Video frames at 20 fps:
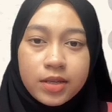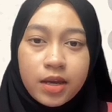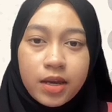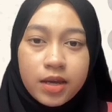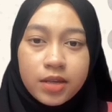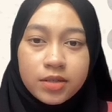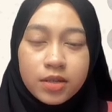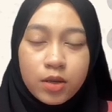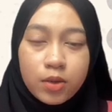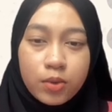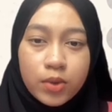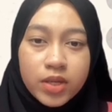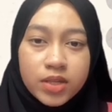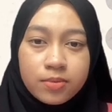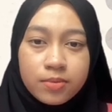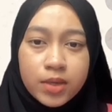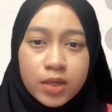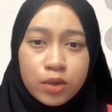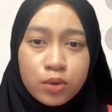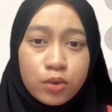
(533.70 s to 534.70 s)
has always
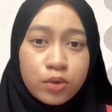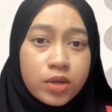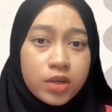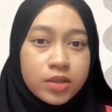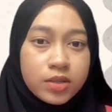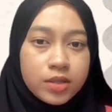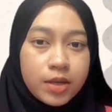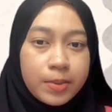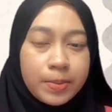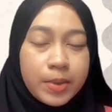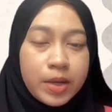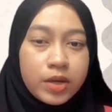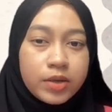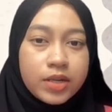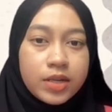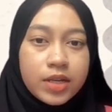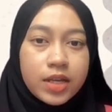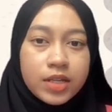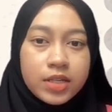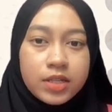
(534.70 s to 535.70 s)
been curious about
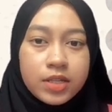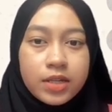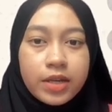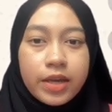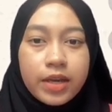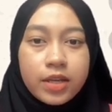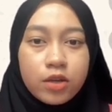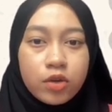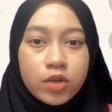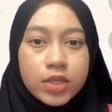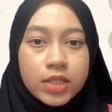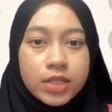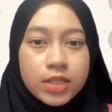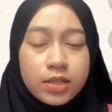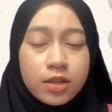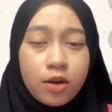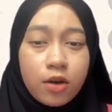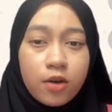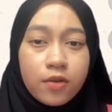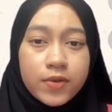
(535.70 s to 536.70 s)
the nature and origin
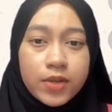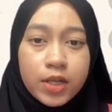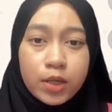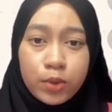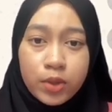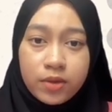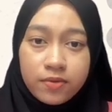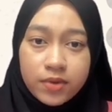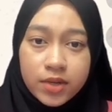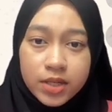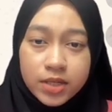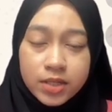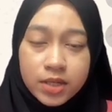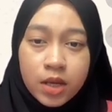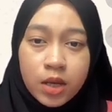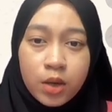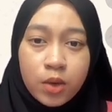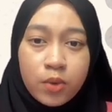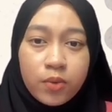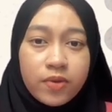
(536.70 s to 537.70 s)
of the universe,
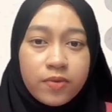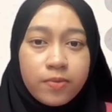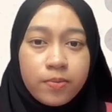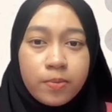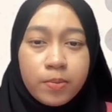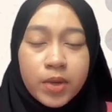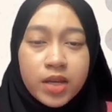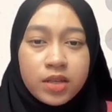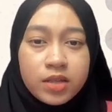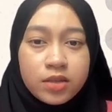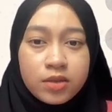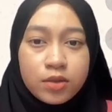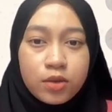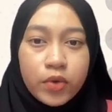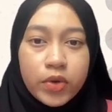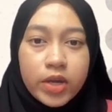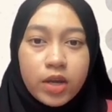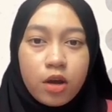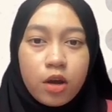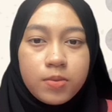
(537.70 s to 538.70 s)
with
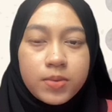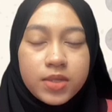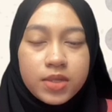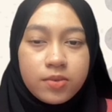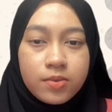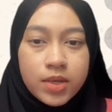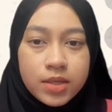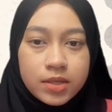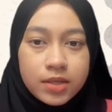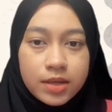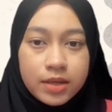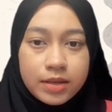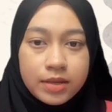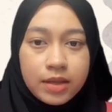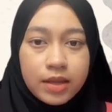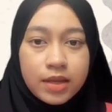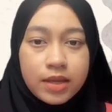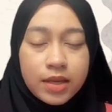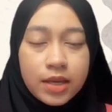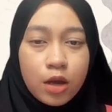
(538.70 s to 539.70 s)
prehistoric observation
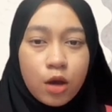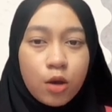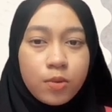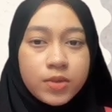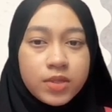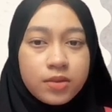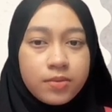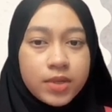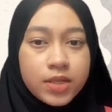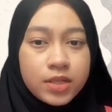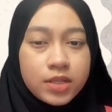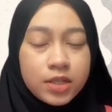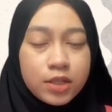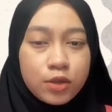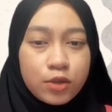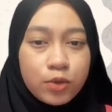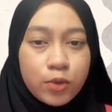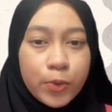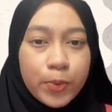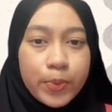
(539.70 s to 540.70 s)
linking observation
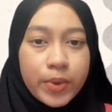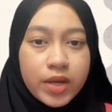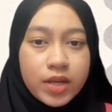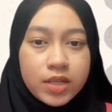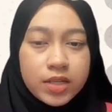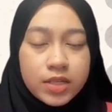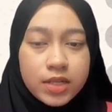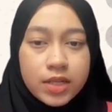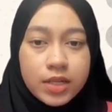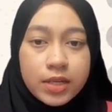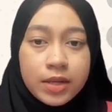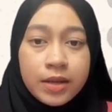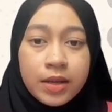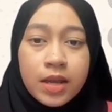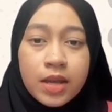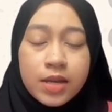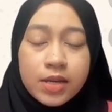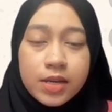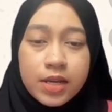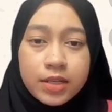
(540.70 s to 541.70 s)
to prediction.
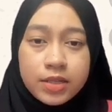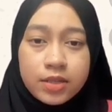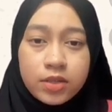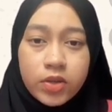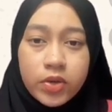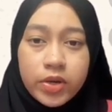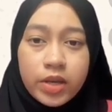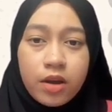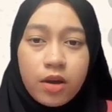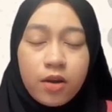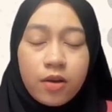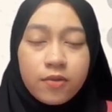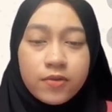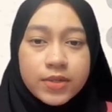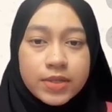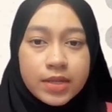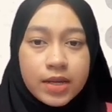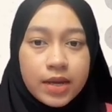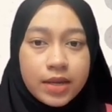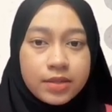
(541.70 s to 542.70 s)
The history of
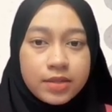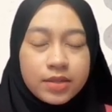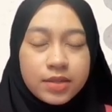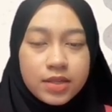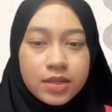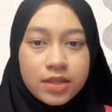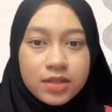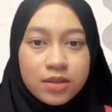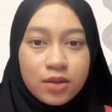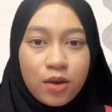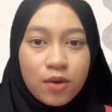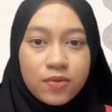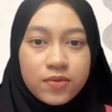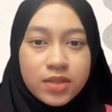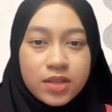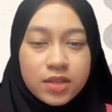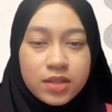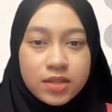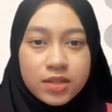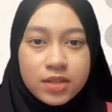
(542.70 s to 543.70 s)
science is
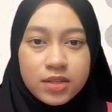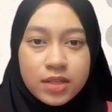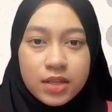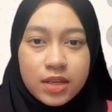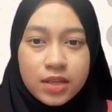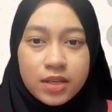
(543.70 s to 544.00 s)
often seen